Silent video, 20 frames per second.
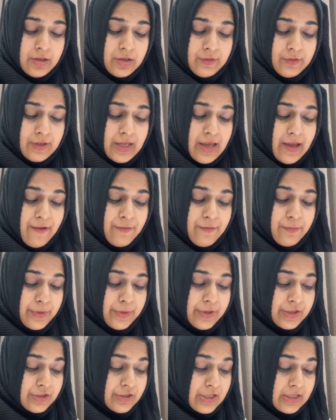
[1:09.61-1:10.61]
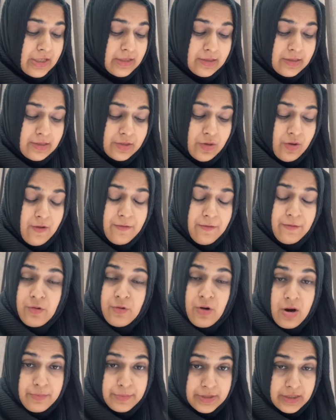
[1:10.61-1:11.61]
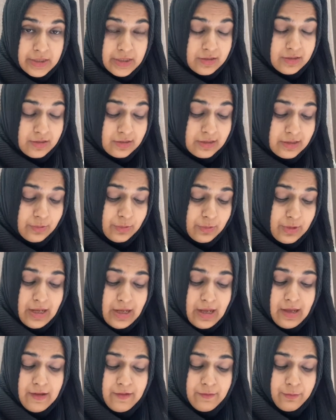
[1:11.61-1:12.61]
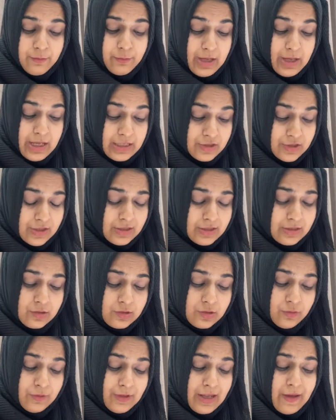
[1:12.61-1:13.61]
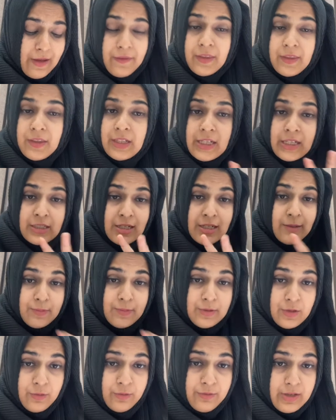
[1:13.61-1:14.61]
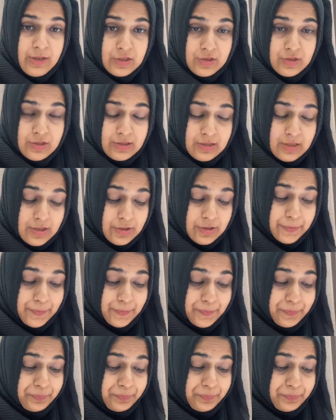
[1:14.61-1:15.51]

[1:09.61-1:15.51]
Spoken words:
We have purchases of raw materials, we have wages. So we have 3 types of wages here.